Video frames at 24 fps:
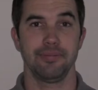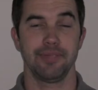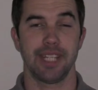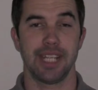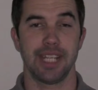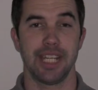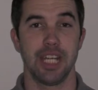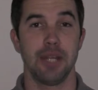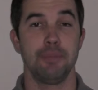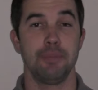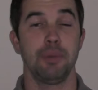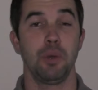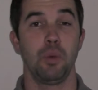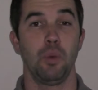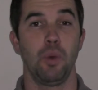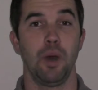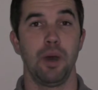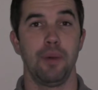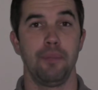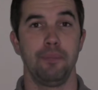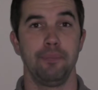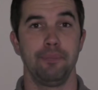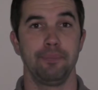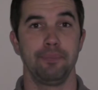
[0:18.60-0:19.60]
Okay, number
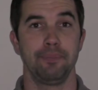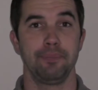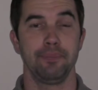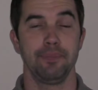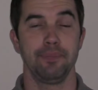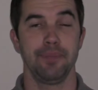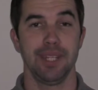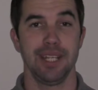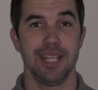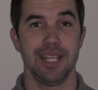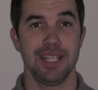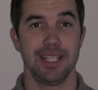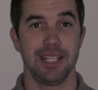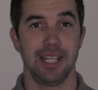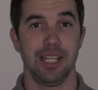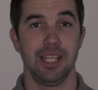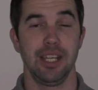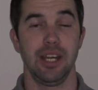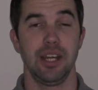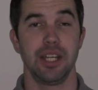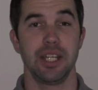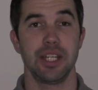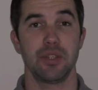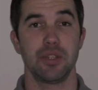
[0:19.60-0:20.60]
one is a
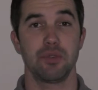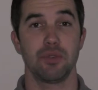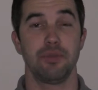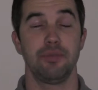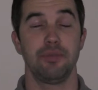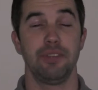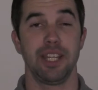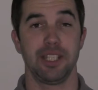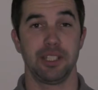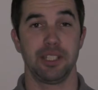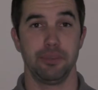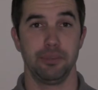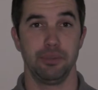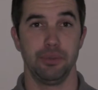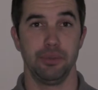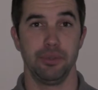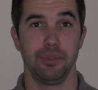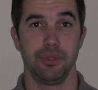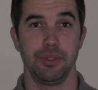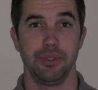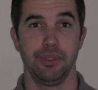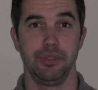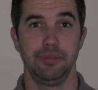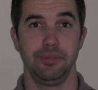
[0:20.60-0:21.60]
lined reflector
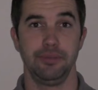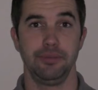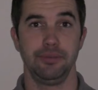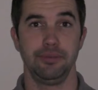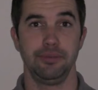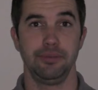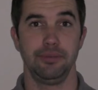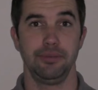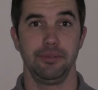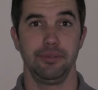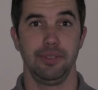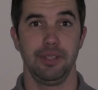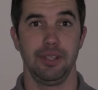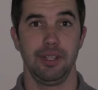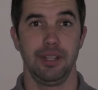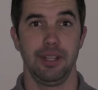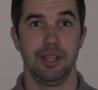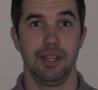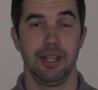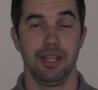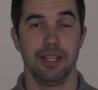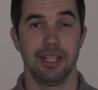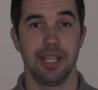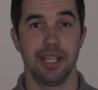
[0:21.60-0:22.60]
board.
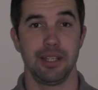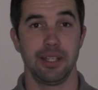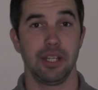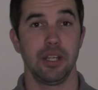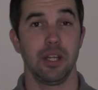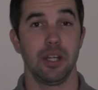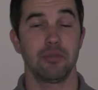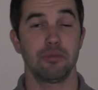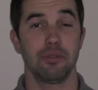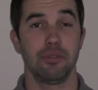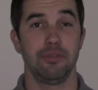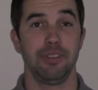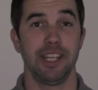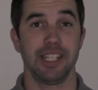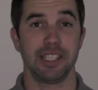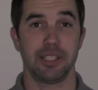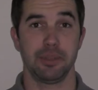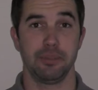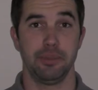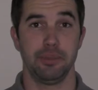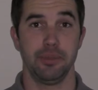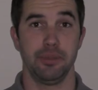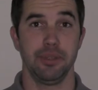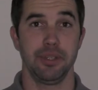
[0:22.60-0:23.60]
Now the line
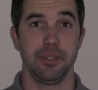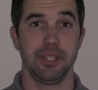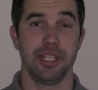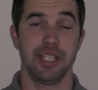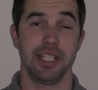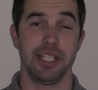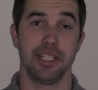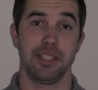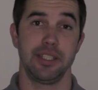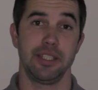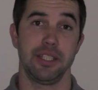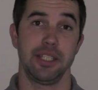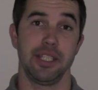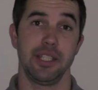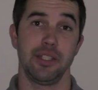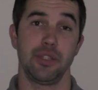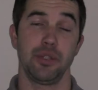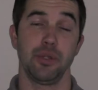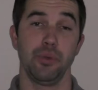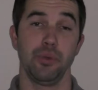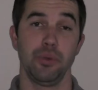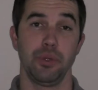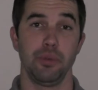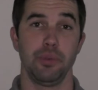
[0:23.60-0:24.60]
reflector board is the
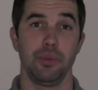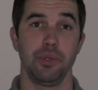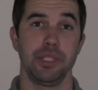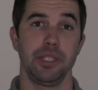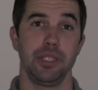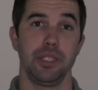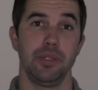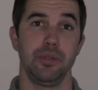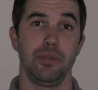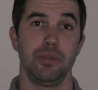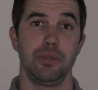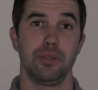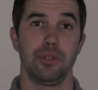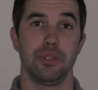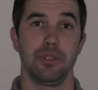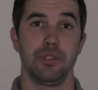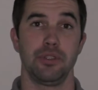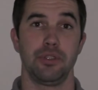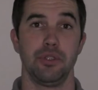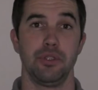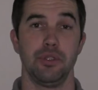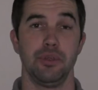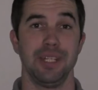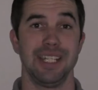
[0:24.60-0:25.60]
tool that we use
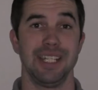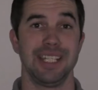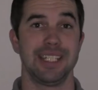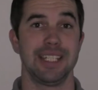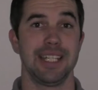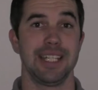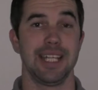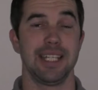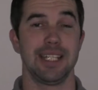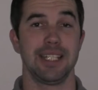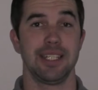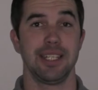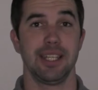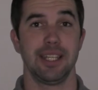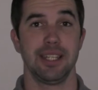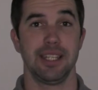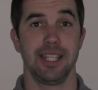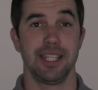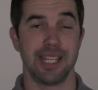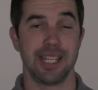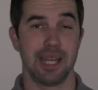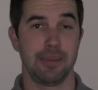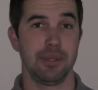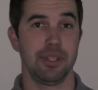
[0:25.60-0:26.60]
to assess
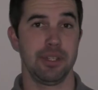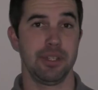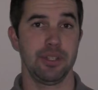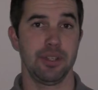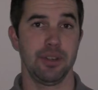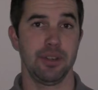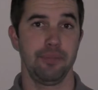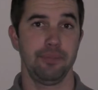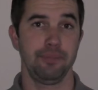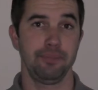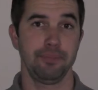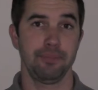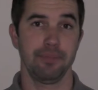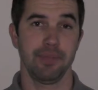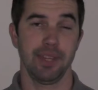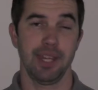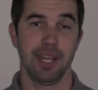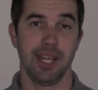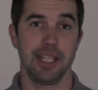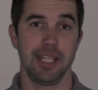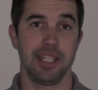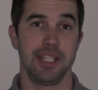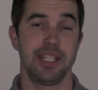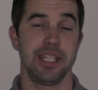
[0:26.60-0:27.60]
the damage
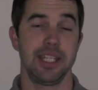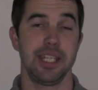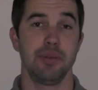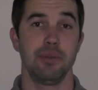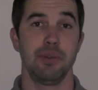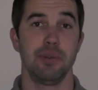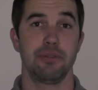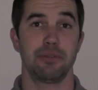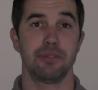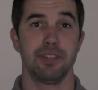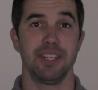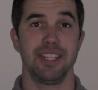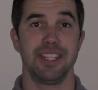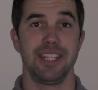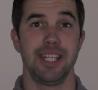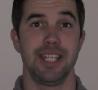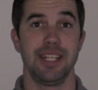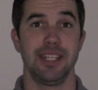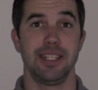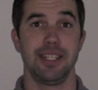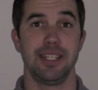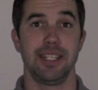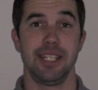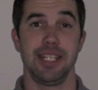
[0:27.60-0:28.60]
and see whether a
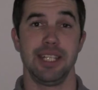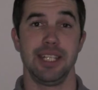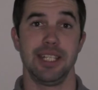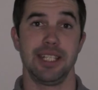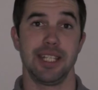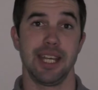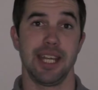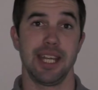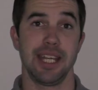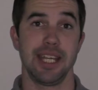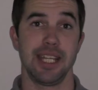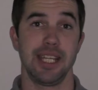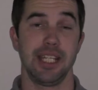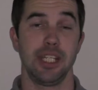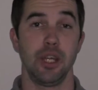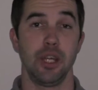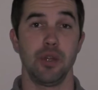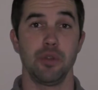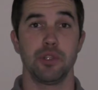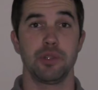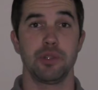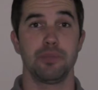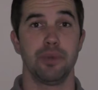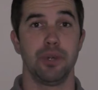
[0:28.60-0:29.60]
dent is a
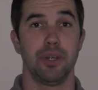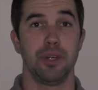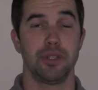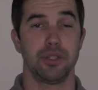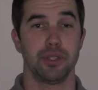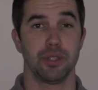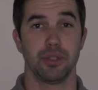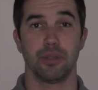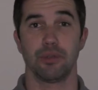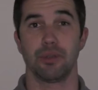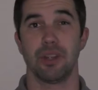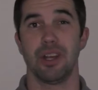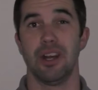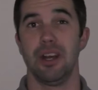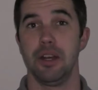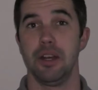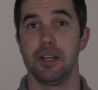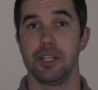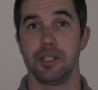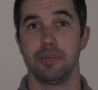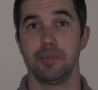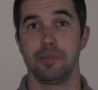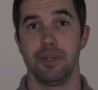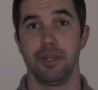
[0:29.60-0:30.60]
low spot or a
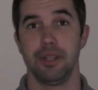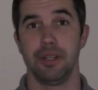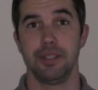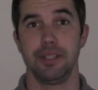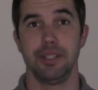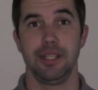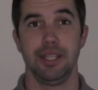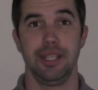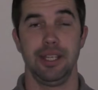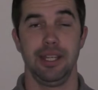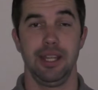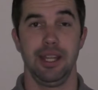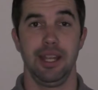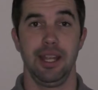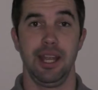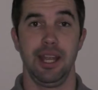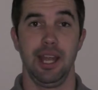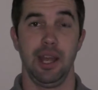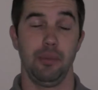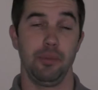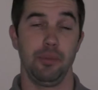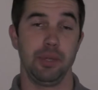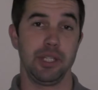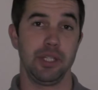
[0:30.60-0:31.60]
high spot
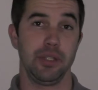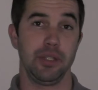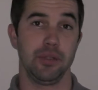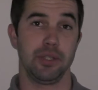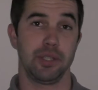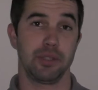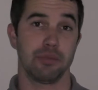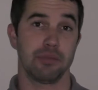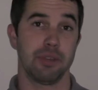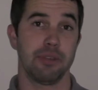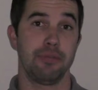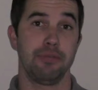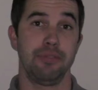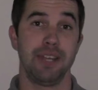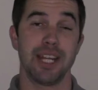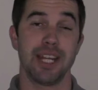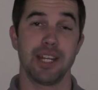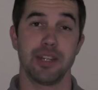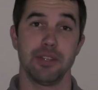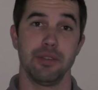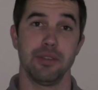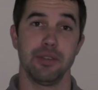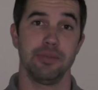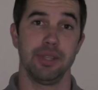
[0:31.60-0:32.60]
and we used a
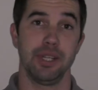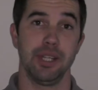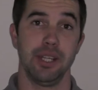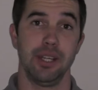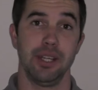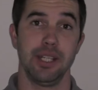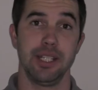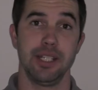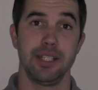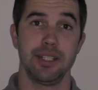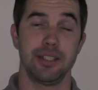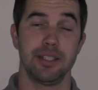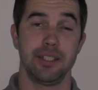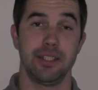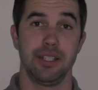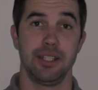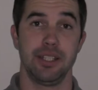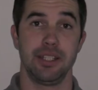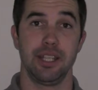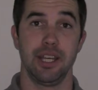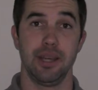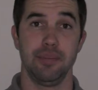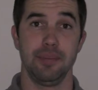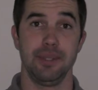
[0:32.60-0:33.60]
reflection of the lines to
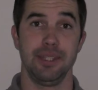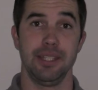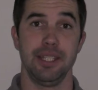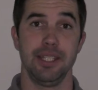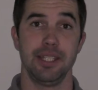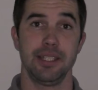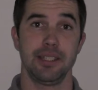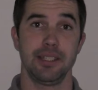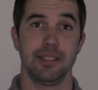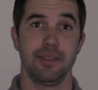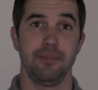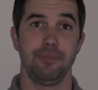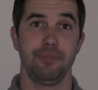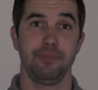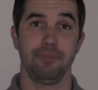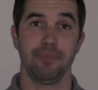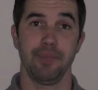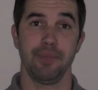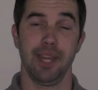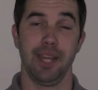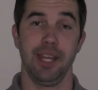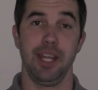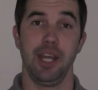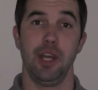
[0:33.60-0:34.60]
determine this
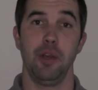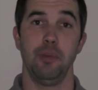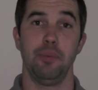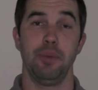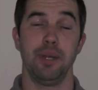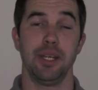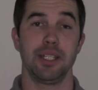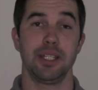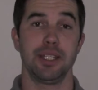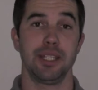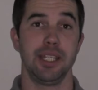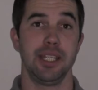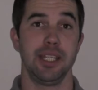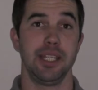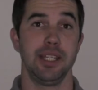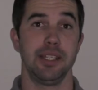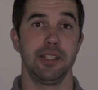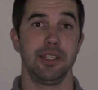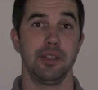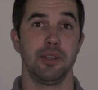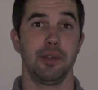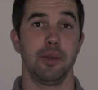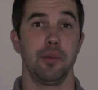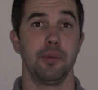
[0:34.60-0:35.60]
and help us
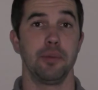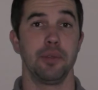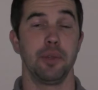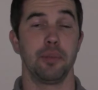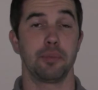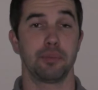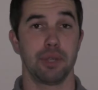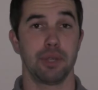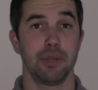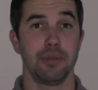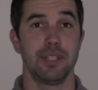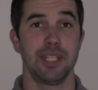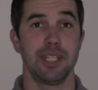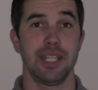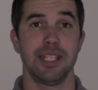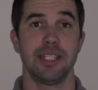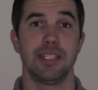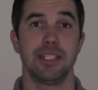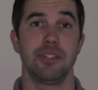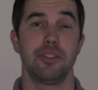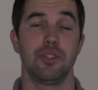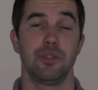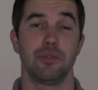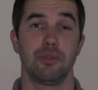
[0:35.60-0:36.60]
in the
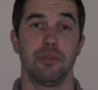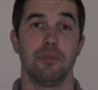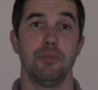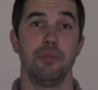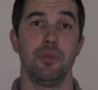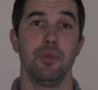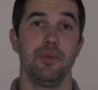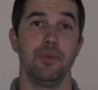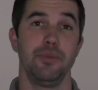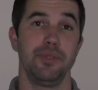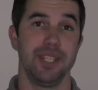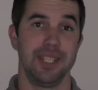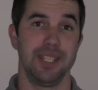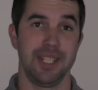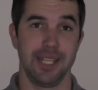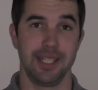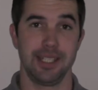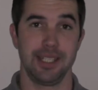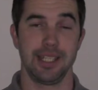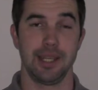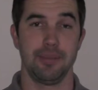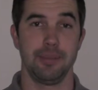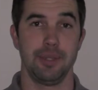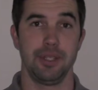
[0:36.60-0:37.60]
process to remove the
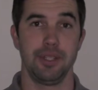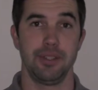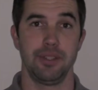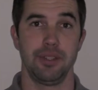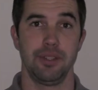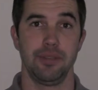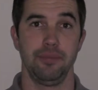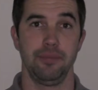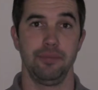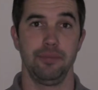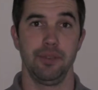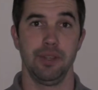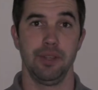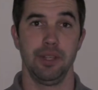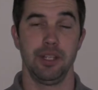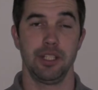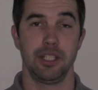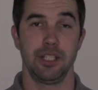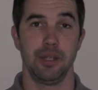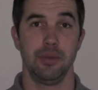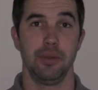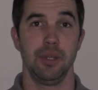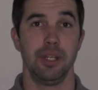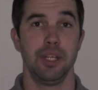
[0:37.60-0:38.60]
dent damage.
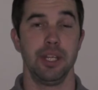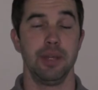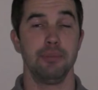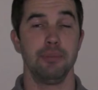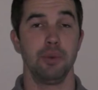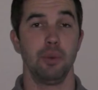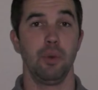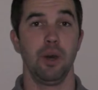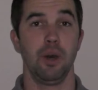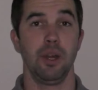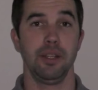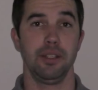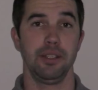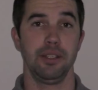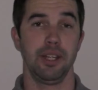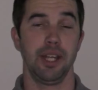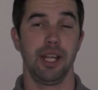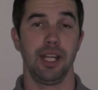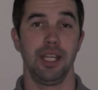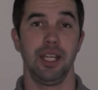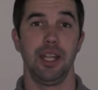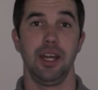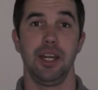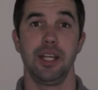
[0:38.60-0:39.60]
So number one,
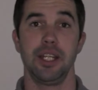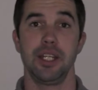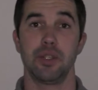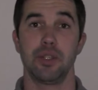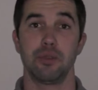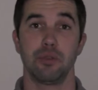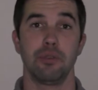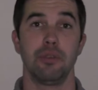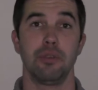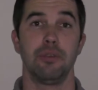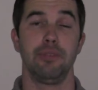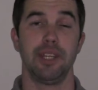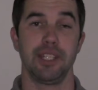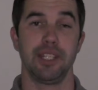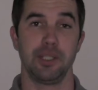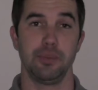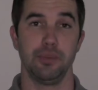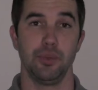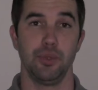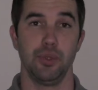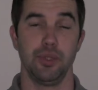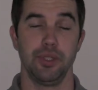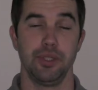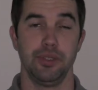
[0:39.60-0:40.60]
a lined reflector
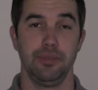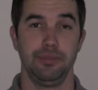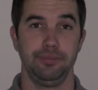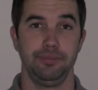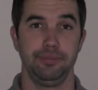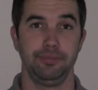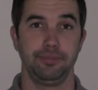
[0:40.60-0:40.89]
board.